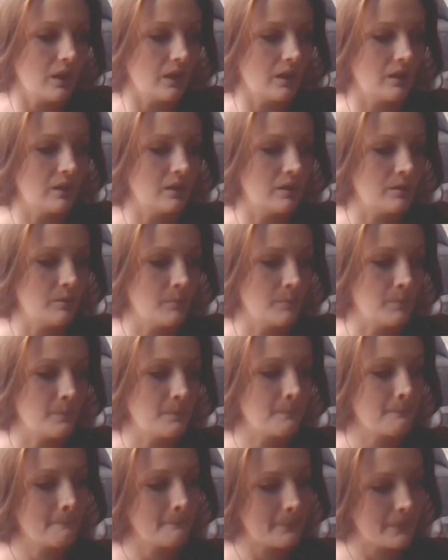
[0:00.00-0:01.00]
Um,
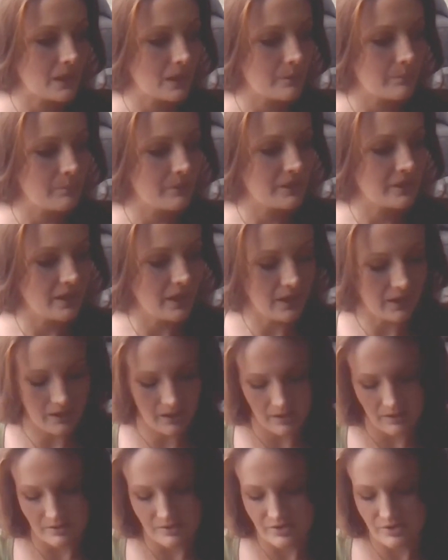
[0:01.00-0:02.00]
but yeah,
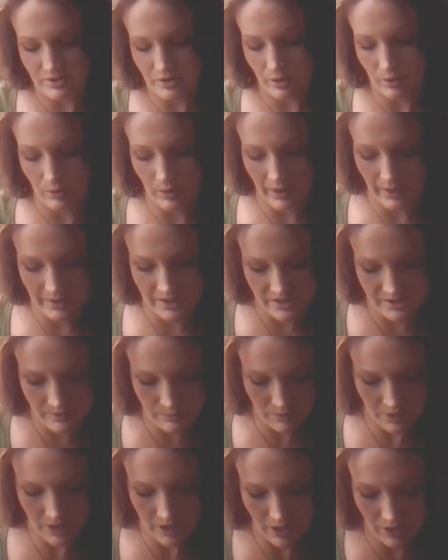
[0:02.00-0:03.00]
so I
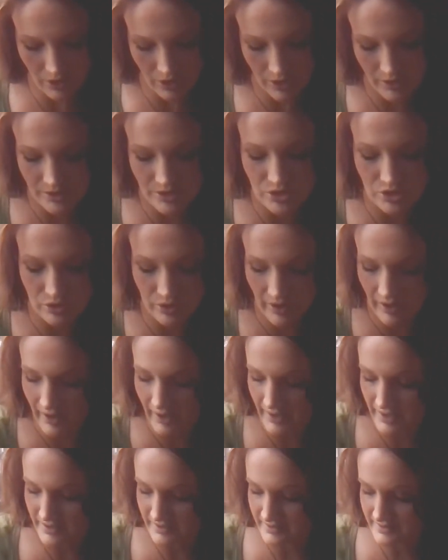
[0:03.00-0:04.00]
just want to encourage you
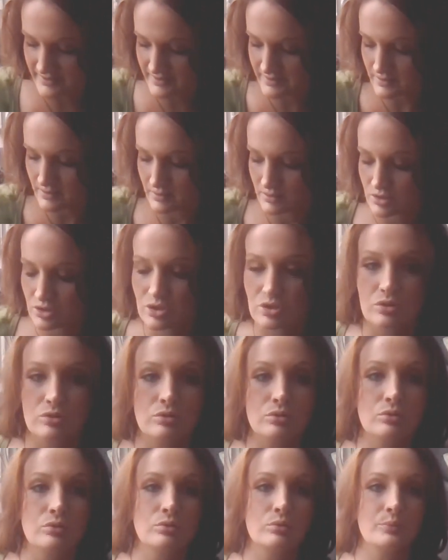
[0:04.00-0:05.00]
guys
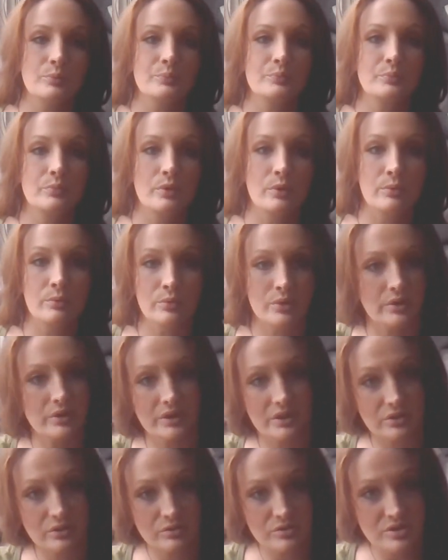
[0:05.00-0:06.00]
to
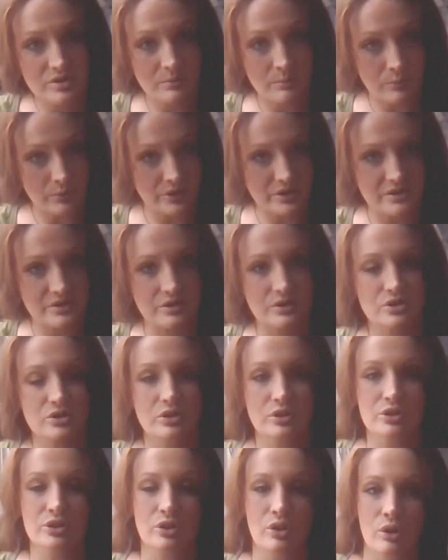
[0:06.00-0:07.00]
really do some
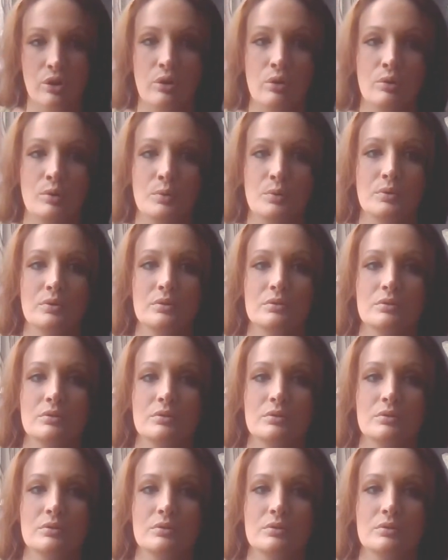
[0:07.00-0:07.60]
research on your own,